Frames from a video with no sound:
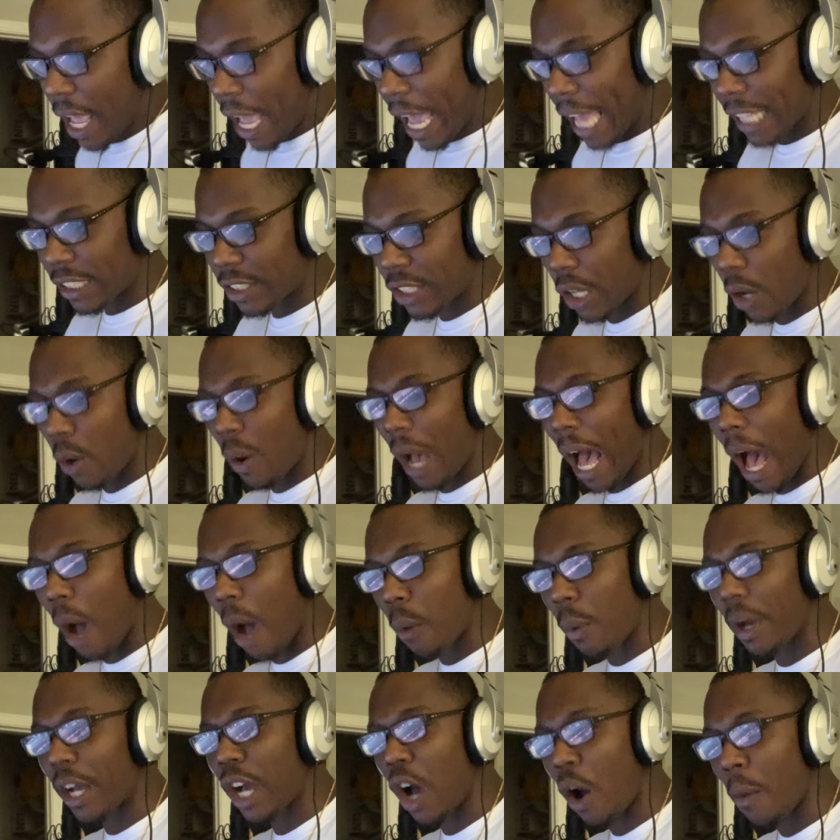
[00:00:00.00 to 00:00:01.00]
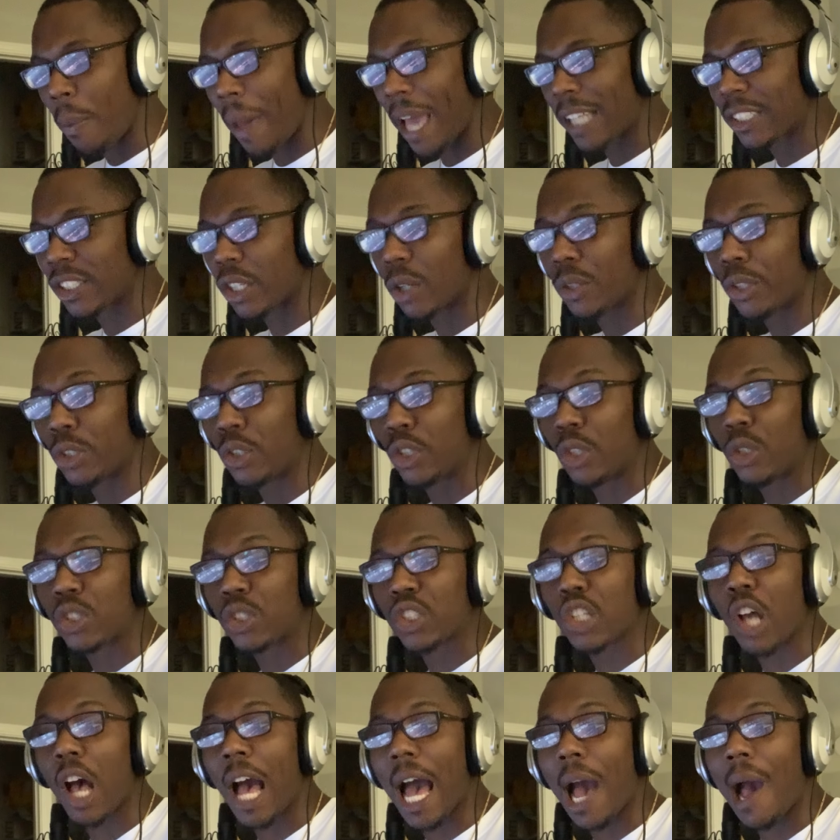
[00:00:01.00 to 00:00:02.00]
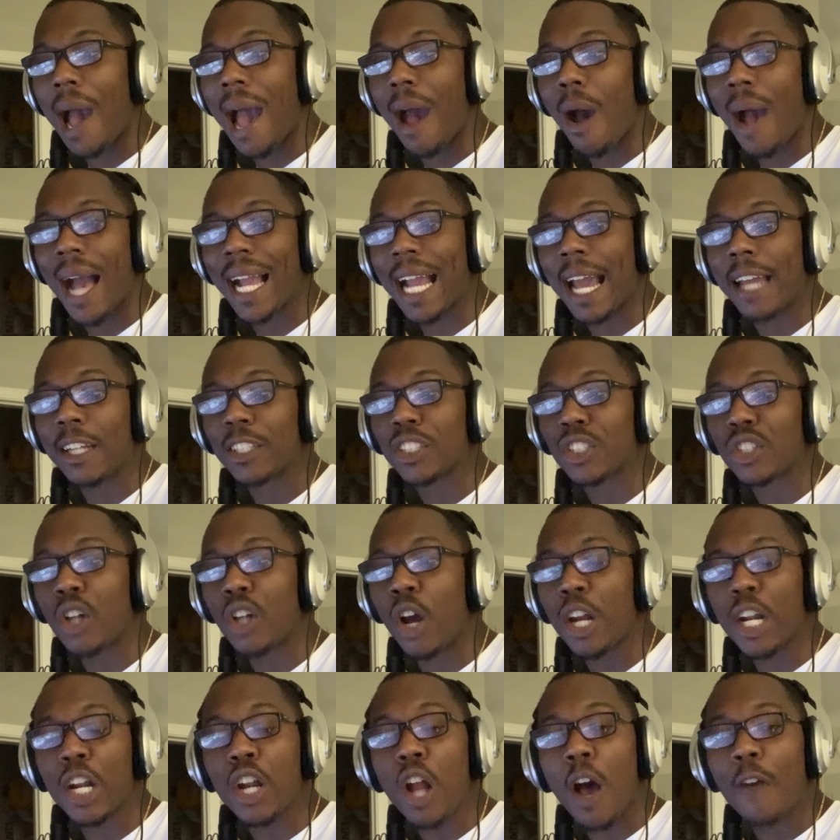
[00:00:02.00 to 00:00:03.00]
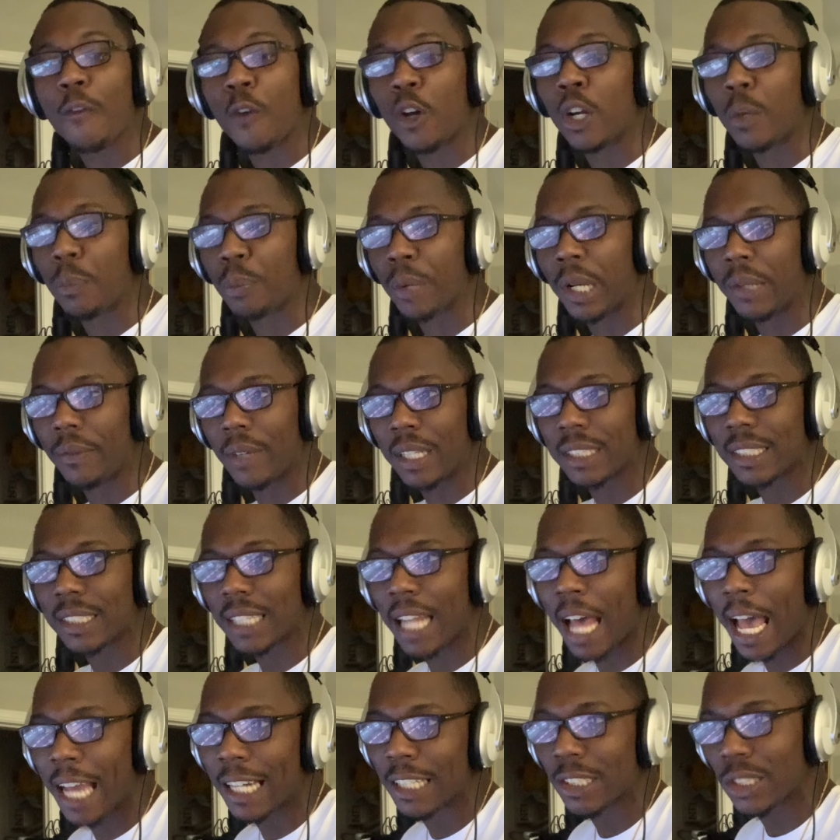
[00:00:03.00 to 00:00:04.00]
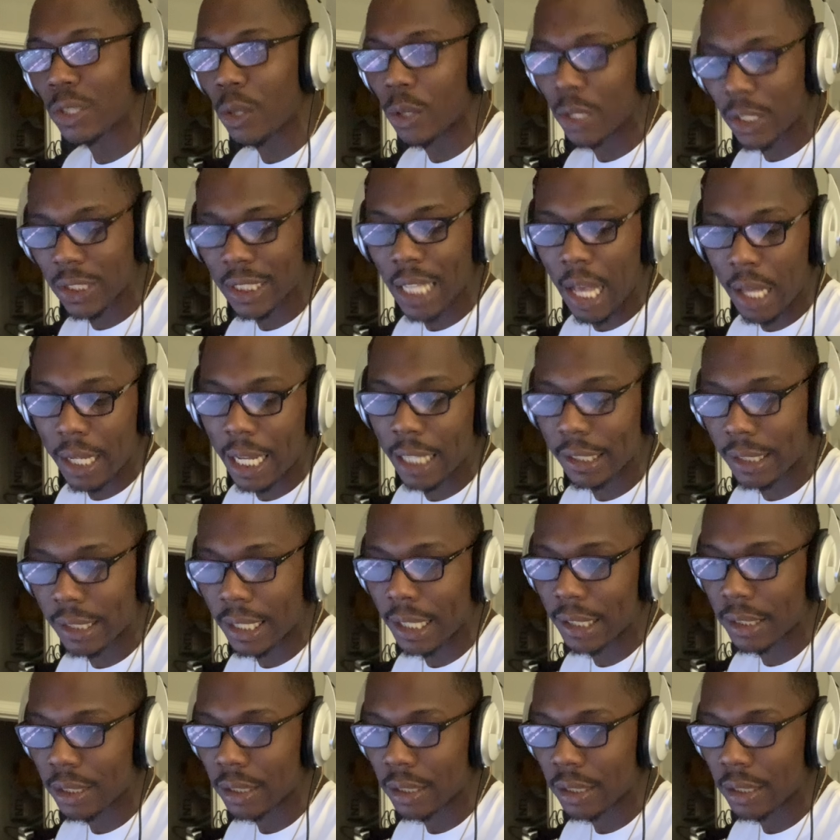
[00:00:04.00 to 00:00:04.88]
And so I would go back. So you saw how I kind of started off on the previous line, and so it'll sound like this.